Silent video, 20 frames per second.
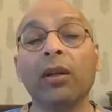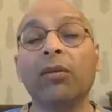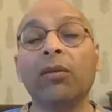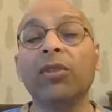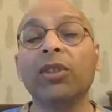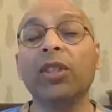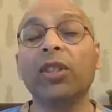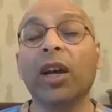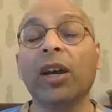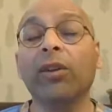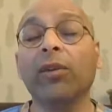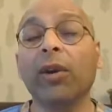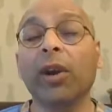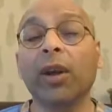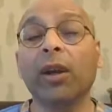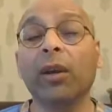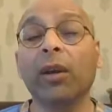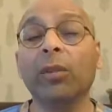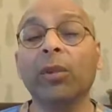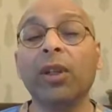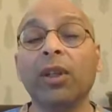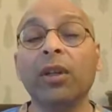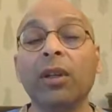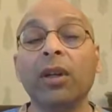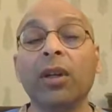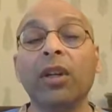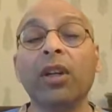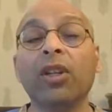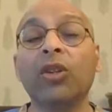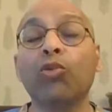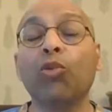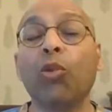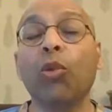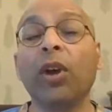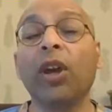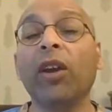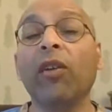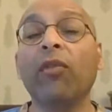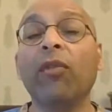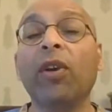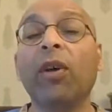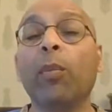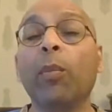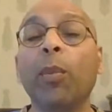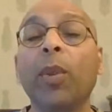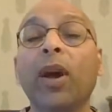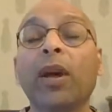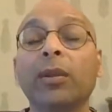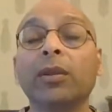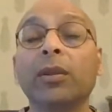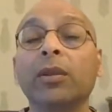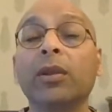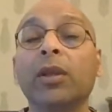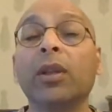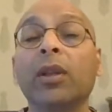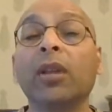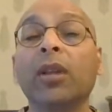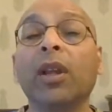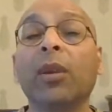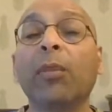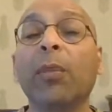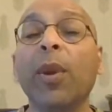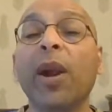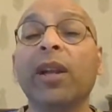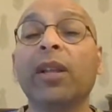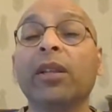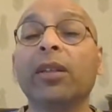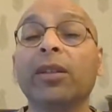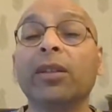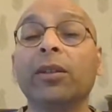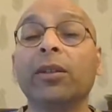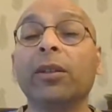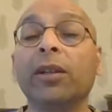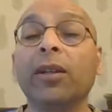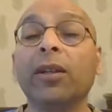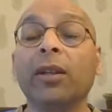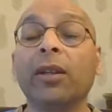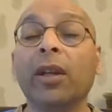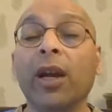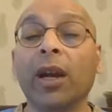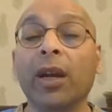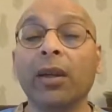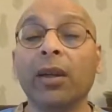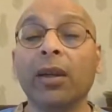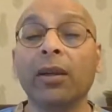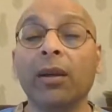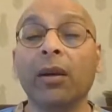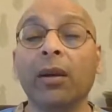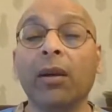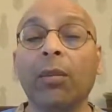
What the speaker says: which I recommend, is way better than Mediterranean diet.